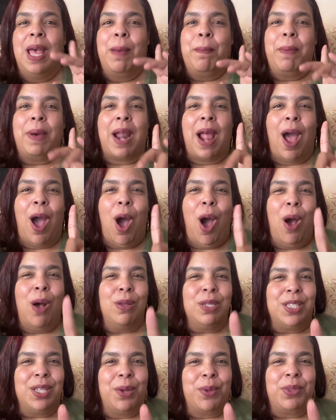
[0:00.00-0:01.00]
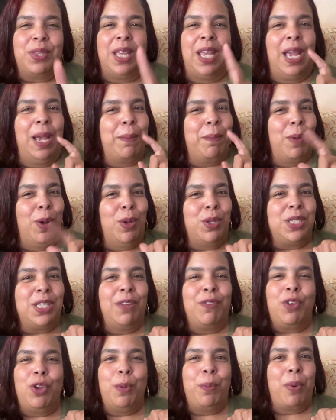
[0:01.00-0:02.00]
but I also think most
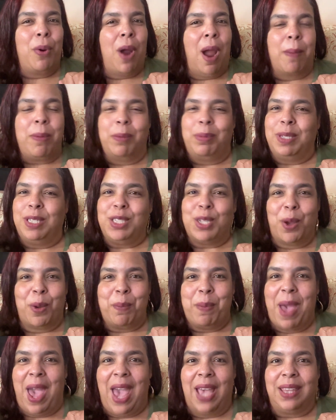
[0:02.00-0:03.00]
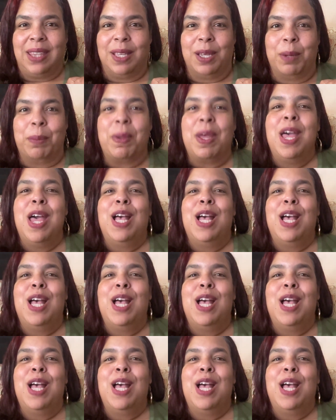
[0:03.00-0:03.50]
of you probably don't pack them.